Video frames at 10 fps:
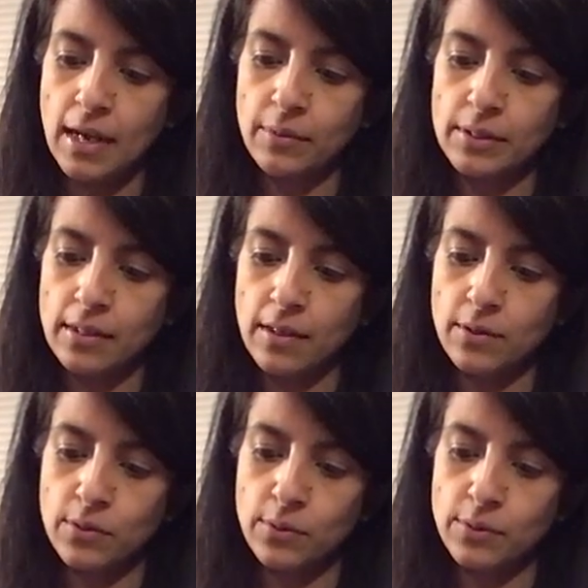our
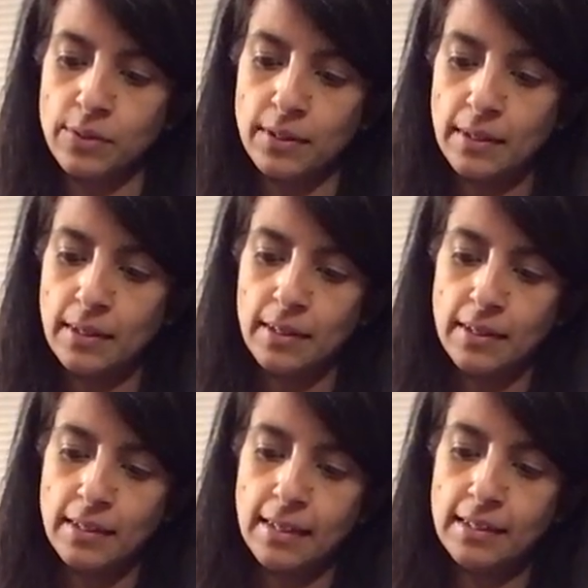circles
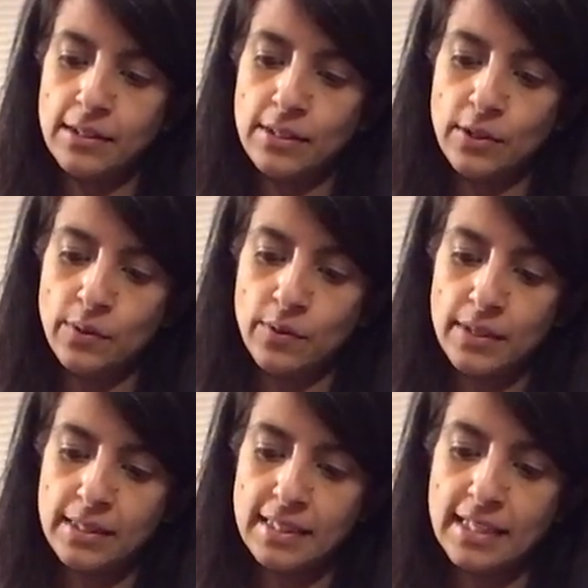into
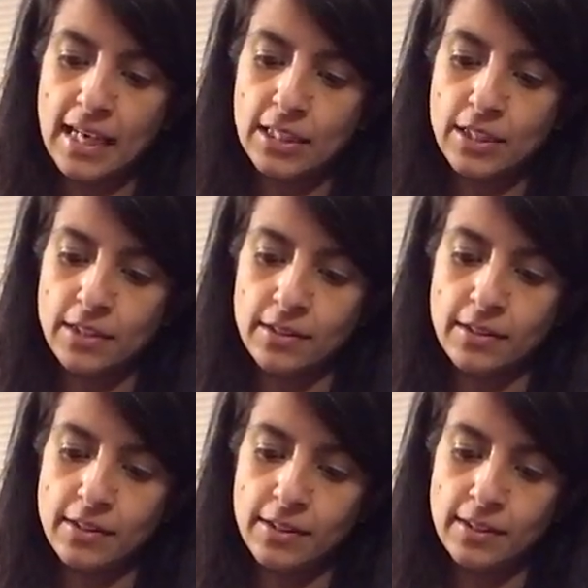
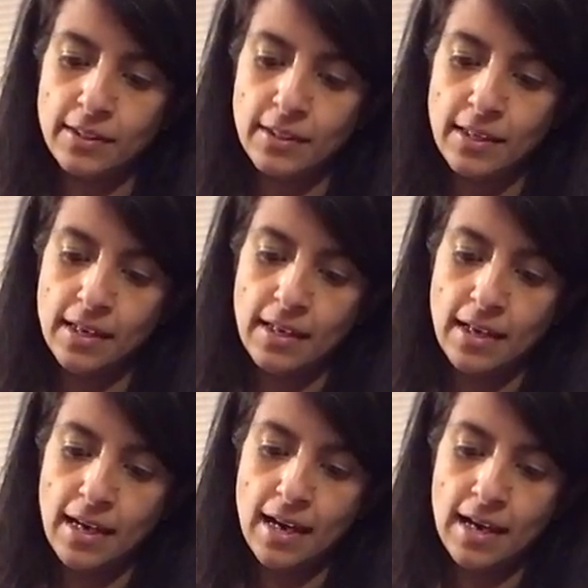sections,
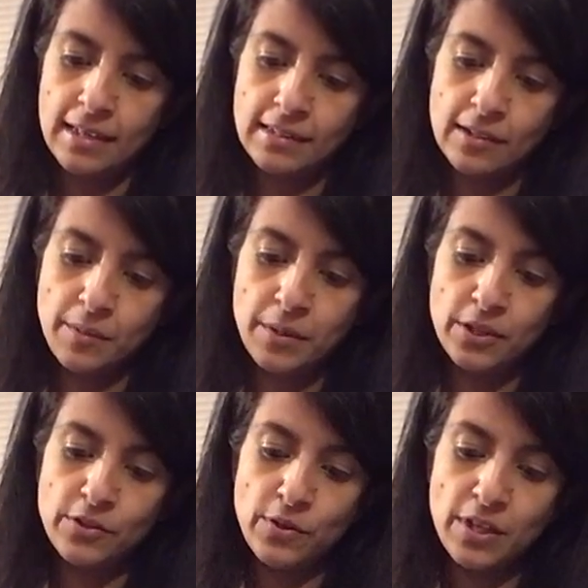and I'm
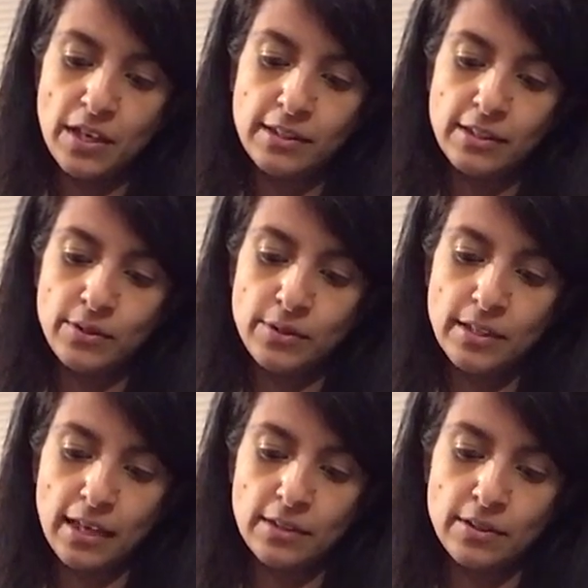going to do 32
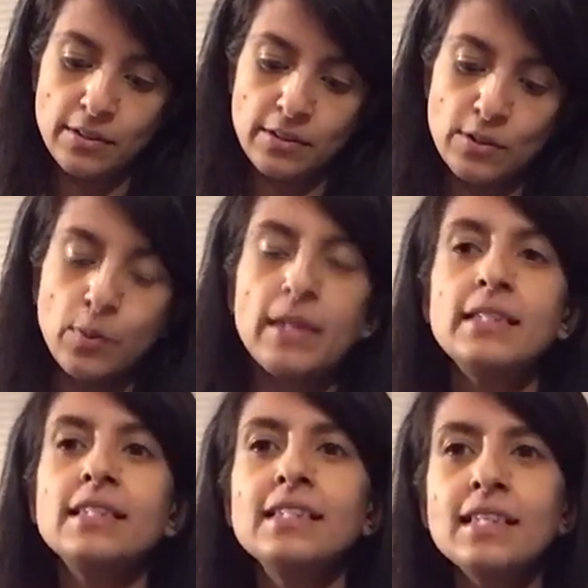sections,
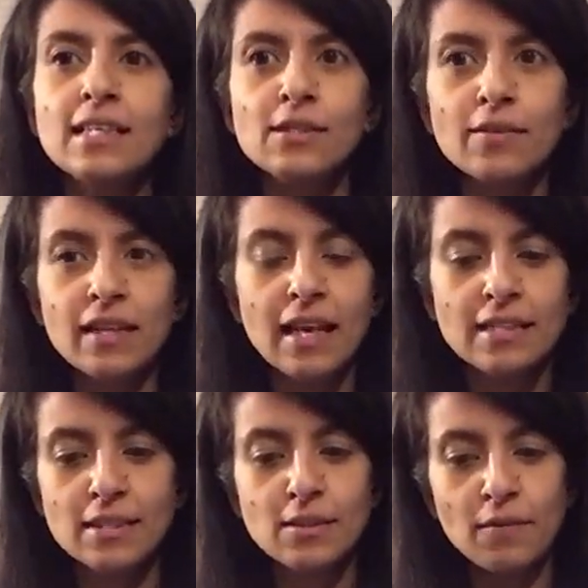26 of the
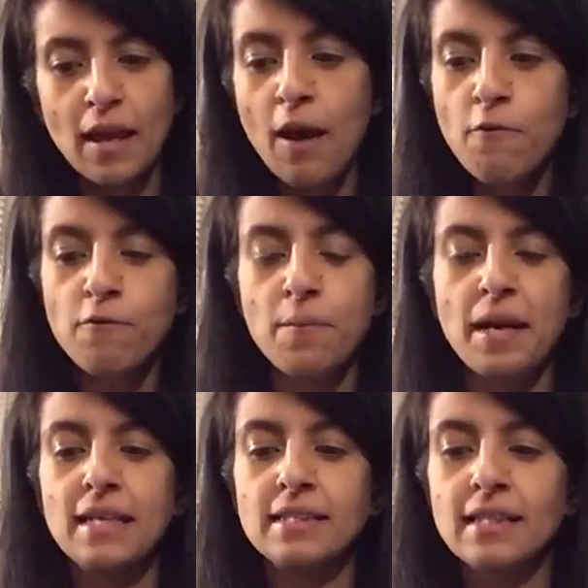letters of the
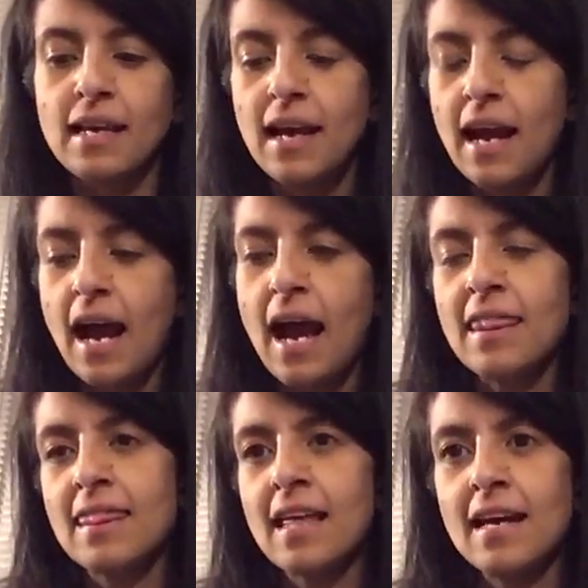alphabet, and
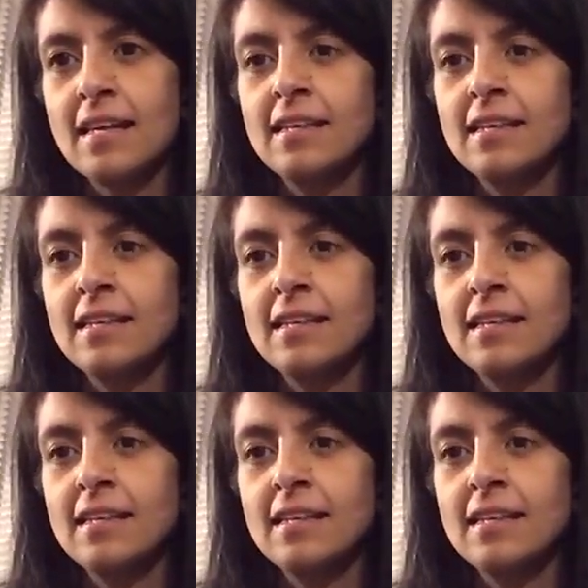then